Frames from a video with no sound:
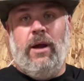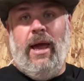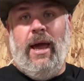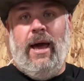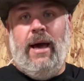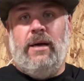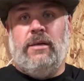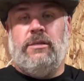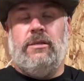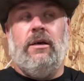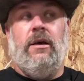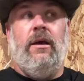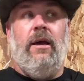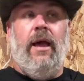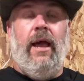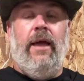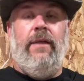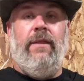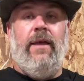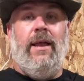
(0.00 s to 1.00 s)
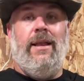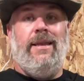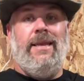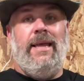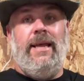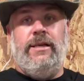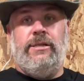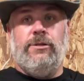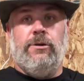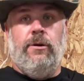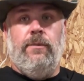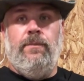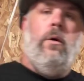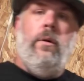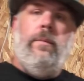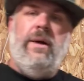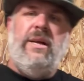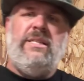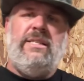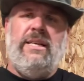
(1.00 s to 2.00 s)
gas, and then diesel.
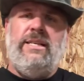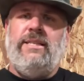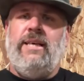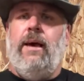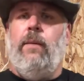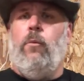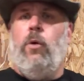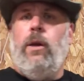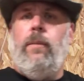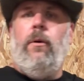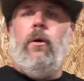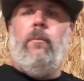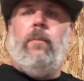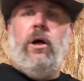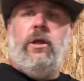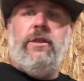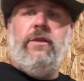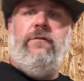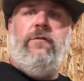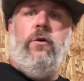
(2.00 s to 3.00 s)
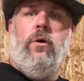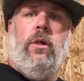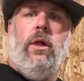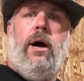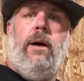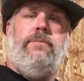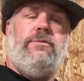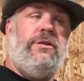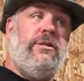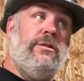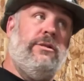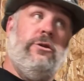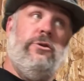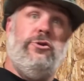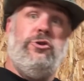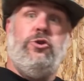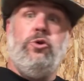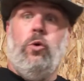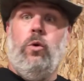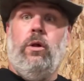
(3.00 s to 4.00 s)
We might say, Tim, what about multi-fuel options?
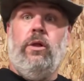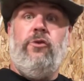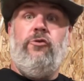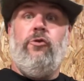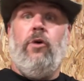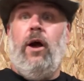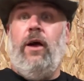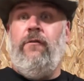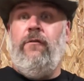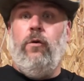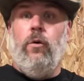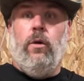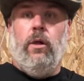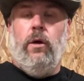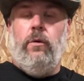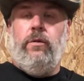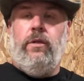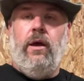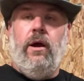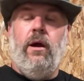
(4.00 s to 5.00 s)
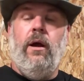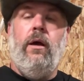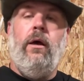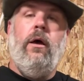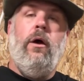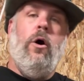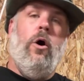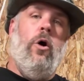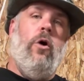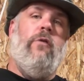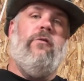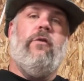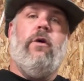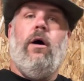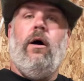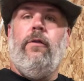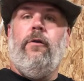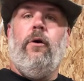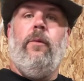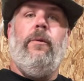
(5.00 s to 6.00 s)
There's dual and tri-fuel out there.
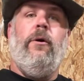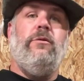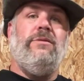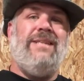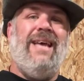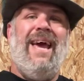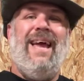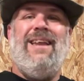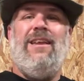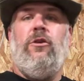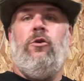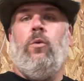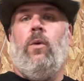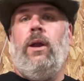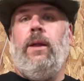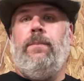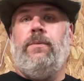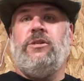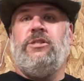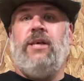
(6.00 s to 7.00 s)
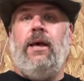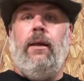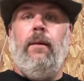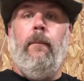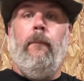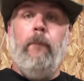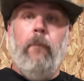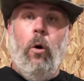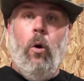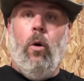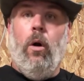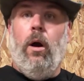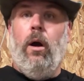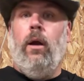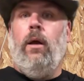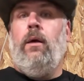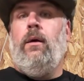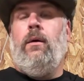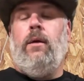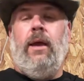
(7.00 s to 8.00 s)
Overall, they're about 10 to 20% more
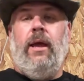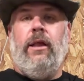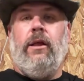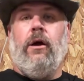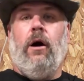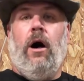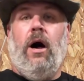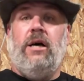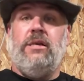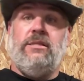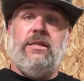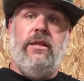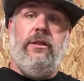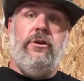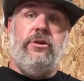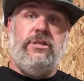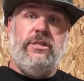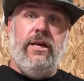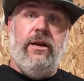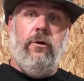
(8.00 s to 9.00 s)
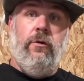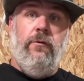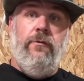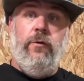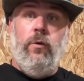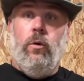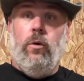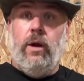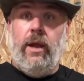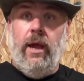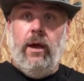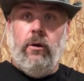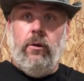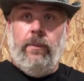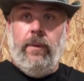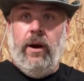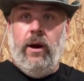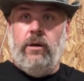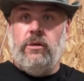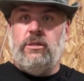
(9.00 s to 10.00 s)
in cost than their single fuel
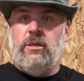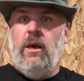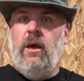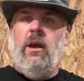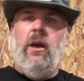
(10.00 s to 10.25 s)
counterparts.